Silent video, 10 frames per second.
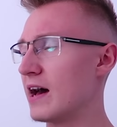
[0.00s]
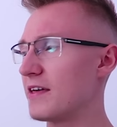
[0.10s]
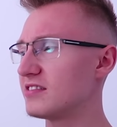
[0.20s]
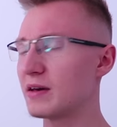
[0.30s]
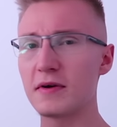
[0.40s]
Now
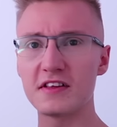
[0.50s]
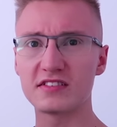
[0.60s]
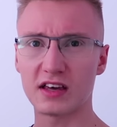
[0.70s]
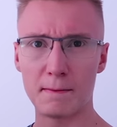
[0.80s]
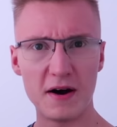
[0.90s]
they sent me
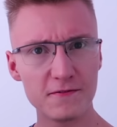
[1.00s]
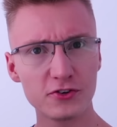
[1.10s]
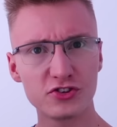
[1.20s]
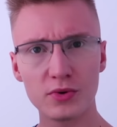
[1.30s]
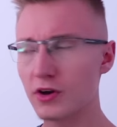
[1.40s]
this like a month
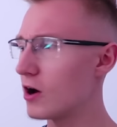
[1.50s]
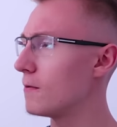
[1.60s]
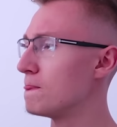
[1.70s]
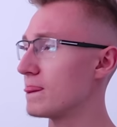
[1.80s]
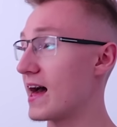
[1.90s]
or two
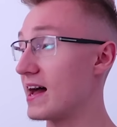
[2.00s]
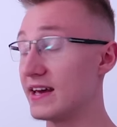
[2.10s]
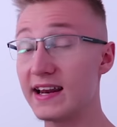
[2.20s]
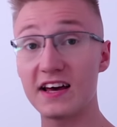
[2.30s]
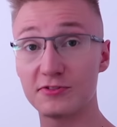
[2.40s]
ago, and
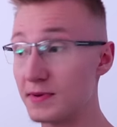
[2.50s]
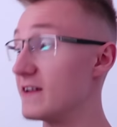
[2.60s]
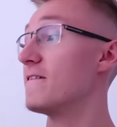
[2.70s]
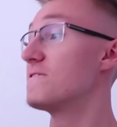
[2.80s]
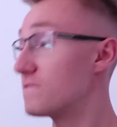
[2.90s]
it has
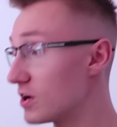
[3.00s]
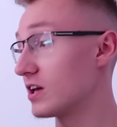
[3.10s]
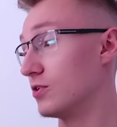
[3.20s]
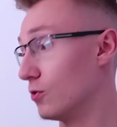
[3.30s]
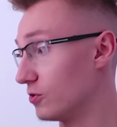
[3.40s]
been
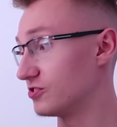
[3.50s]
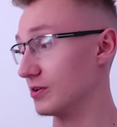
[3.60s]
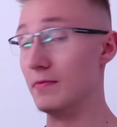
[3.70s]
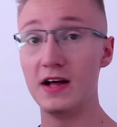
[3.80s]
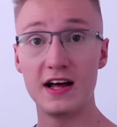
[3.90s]
freaking
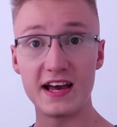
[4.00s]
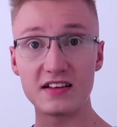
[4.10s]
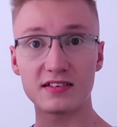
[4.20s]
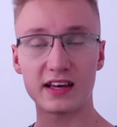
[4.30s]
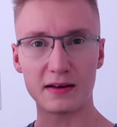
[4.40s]
awesome.
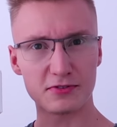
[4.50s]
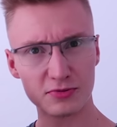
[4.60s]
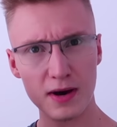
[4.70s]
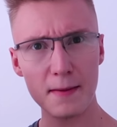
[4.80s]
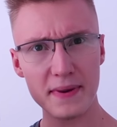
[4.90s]
It's like a
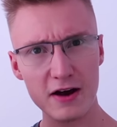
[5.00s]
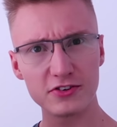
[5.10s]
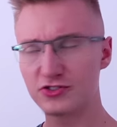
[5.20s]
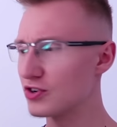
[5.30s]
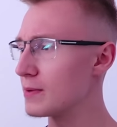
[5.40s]
smart
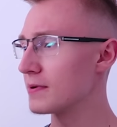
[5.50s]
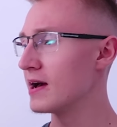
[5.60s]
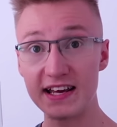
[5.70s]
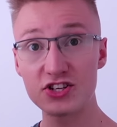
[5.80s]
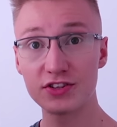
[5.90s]
power strip,
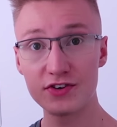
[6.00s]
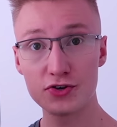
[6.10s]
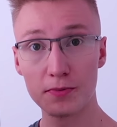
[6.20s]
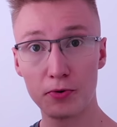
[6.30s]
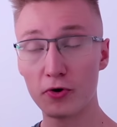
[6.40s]
and each
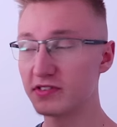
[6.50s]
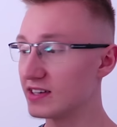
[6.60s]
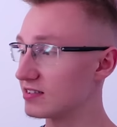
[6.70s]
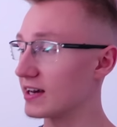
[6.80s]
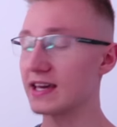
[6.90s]
individual port
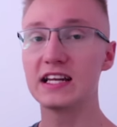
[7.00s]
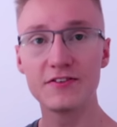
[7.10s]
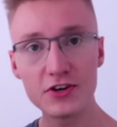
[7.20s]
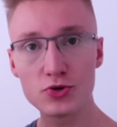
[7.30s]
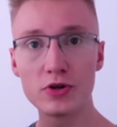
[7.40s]
is like
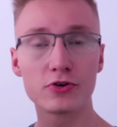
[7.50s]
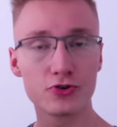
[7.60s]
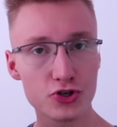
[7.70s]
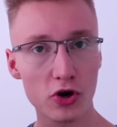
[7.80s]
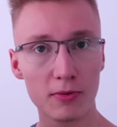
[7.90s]
individually
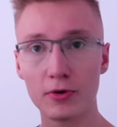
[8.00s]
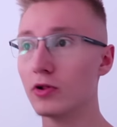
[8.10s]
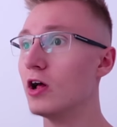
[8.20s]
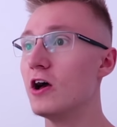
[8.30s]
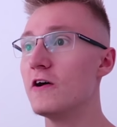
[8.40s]

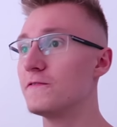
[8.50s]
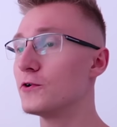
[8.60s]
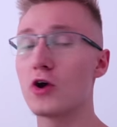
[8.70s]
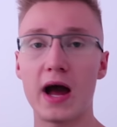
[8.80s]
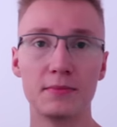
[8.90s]
controllable
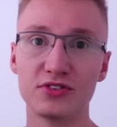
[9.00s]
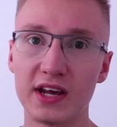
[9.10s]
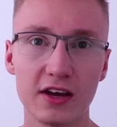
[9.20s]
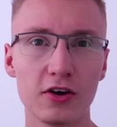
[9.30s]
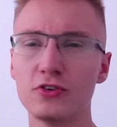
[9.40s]
through your Amazon
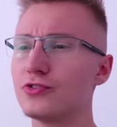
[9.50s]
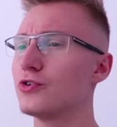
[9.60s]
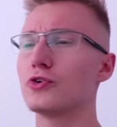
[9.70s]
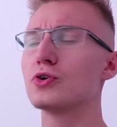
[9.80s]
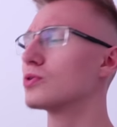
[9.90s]
Echoes,
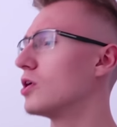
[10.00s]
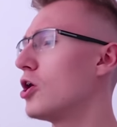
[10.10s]
through your Google